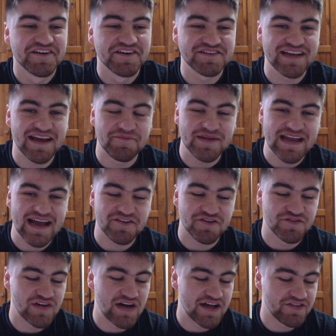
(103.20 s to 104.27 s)
get me out
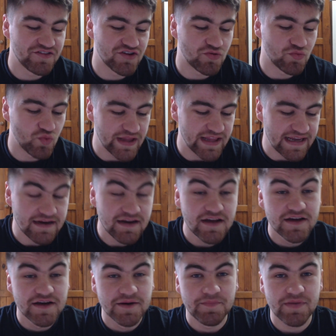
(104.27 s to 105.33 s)
of not winning.
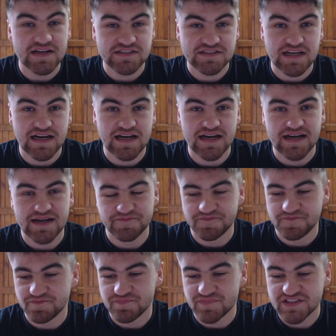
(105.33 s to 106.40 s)
But
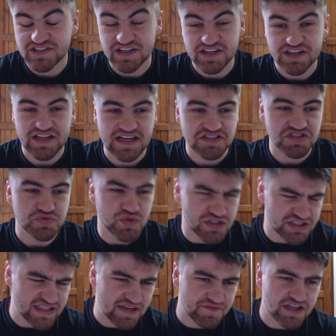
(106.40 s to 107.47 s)
so you can actually
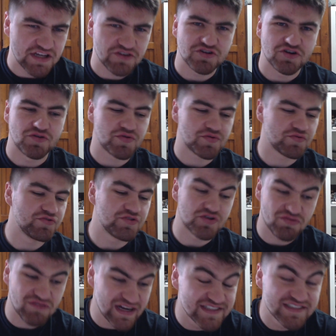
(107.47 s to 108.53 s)
watch that video, go through the
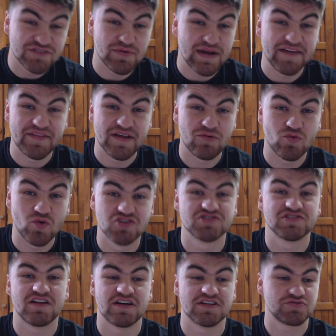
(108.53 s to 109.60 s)
crazy round that
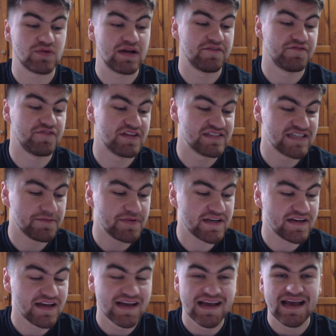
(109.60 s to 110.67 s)
was last round for the
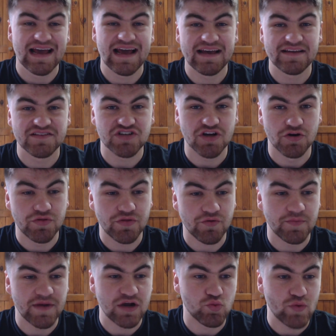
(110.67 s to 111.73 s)
tipping, and go through
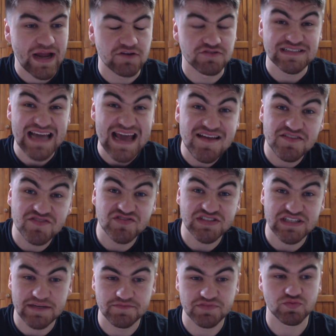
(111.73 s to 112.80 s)
my round 10
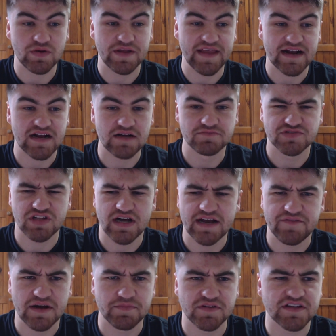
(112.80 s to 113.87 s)
tips when that comes
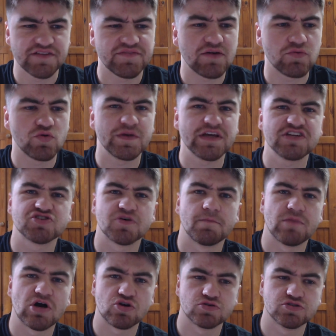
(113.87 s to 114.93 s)
live. I believe that will be
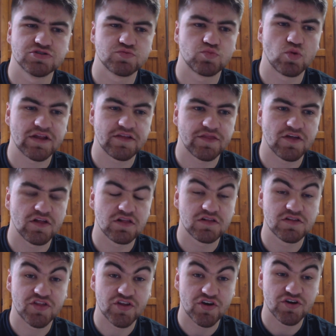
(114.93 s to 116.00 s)
tomorrow's
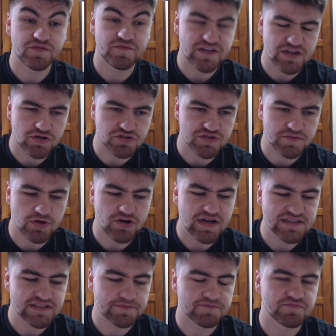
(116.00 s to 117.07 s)
the third video tomorrow,
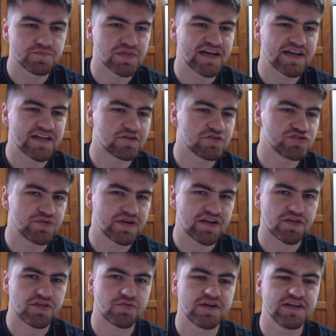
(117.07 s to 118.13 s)
as I'm planning on doing
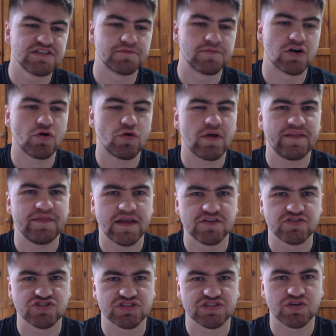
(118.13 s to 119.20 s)
3 tomorrow and
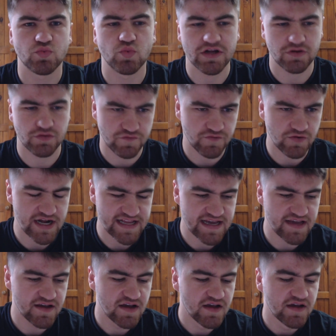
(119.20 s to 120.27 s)
then just the one on
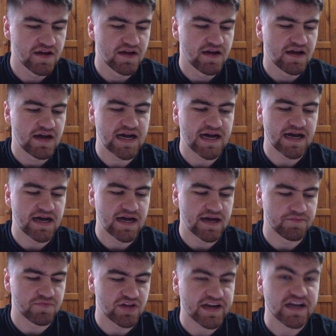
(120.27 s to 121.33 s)
Friday,
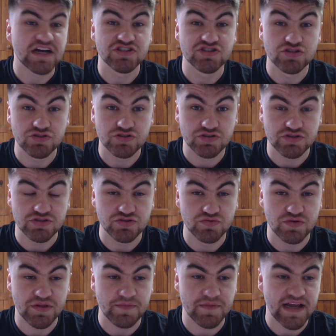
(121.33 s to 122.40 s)
like I usually do with my